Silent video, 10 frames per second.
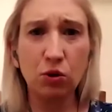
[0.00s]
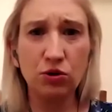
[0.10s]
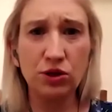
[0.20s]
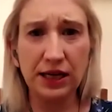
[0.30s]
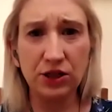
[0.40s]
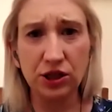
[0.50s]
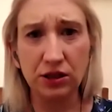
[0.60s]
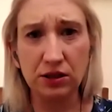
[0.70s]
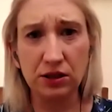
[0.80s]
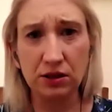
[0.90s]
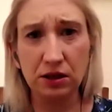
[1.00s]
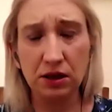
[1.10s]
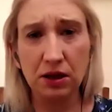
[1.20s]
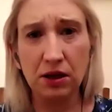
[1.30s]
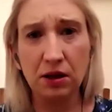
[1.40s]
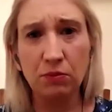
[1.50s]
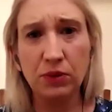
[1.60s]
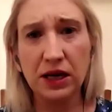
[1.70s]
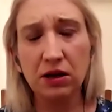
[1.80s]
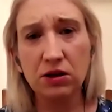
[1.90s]
quotations
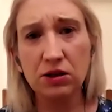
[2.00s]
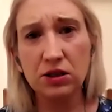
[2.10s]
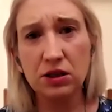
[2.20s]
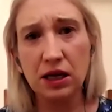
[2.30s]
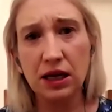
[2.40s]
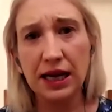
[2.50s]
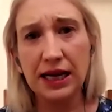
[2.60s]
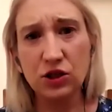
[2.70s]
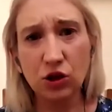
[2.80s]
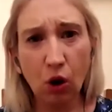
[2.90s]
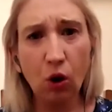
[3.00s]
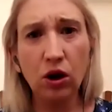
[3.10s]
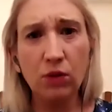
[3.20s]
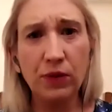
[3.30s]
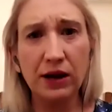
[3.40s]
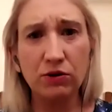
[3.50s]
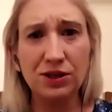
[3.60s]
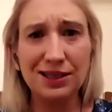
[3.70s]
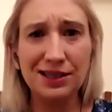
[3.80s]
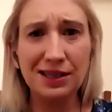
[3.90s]
because it's all
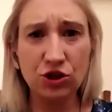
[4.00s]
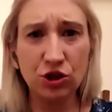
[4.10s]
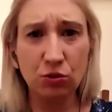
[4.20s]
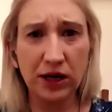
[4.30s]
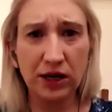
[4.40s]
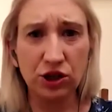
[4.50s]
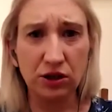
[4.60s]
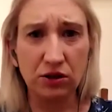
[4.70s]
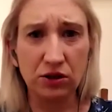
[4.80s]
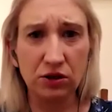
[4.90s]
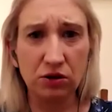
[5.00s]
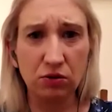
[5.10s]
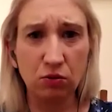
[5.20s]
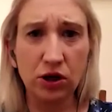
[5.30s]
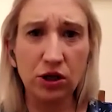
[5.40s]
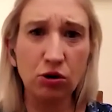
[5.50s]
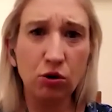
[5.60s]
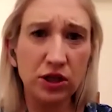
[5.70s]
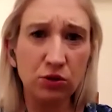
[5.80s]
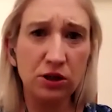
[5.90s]
about situations where you're
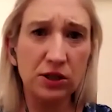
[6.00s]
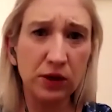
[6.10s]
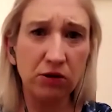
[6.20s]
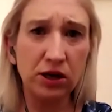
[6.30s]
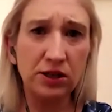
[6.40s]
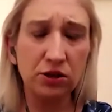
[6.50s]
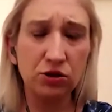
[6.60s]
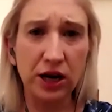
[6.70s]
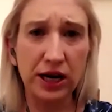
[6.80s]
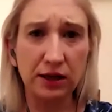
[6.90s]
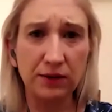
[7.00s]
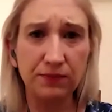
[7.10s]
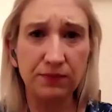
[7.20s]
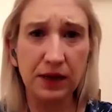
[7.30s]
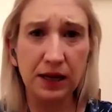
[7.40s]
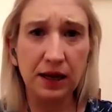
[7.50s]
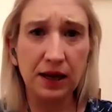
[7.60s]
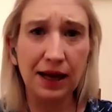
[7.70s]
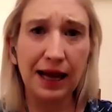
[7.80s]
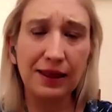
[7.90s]
going to experience adrenaline.
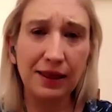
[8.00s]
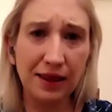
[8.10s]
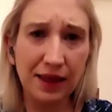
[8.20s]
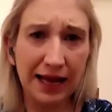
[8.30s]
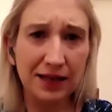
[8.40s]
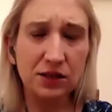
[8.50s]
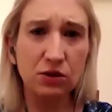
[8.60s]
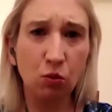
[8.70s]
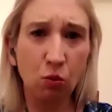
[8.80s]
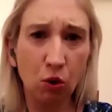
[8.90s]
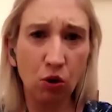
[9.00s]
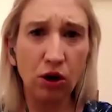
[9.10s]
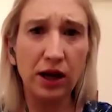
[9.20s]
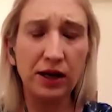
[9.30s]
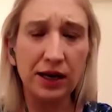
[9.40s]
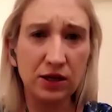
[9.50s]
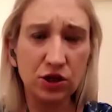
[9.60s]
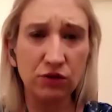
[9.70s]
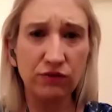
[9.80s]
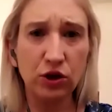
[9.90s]
And that's what an
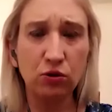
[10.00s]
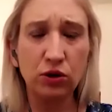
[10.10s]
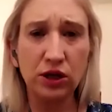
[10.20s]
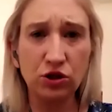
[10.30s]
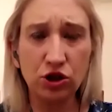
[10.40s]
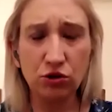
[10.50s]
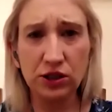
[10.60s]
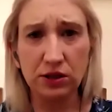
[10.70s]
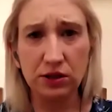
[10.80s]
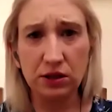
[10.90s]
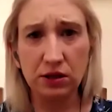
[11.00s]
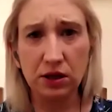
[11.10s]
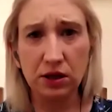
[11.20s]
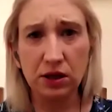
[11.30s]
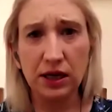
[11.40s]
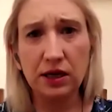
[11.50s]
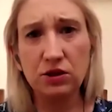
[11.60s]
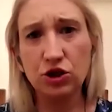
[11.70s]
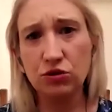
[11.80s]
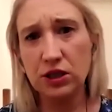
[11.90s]
interview induces. It
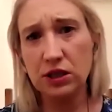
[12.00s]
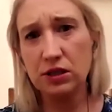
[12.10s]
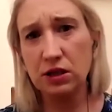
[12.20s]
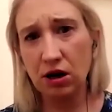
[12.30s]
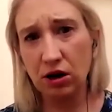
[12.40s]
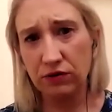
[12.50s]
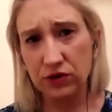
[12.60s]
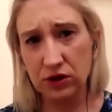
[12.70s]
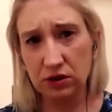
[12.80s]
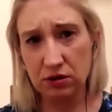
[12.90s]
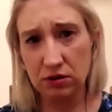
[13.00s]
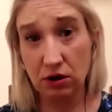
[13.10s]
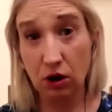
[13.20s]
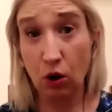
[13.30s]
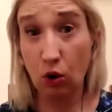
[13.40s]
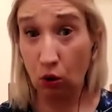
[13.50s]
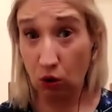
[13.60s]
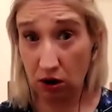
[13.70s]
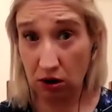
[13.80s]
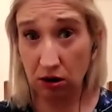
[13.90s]
induces nerves
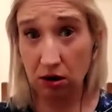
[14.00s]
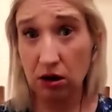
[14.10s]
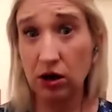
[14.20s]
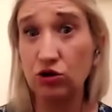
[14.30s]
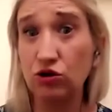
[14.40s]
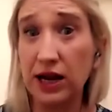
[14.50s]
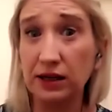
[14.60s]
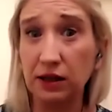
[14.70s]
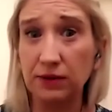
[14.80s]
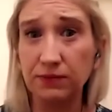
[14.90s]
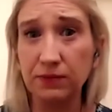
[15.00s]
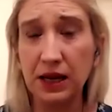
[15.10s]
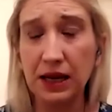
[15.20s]
or adrenaline.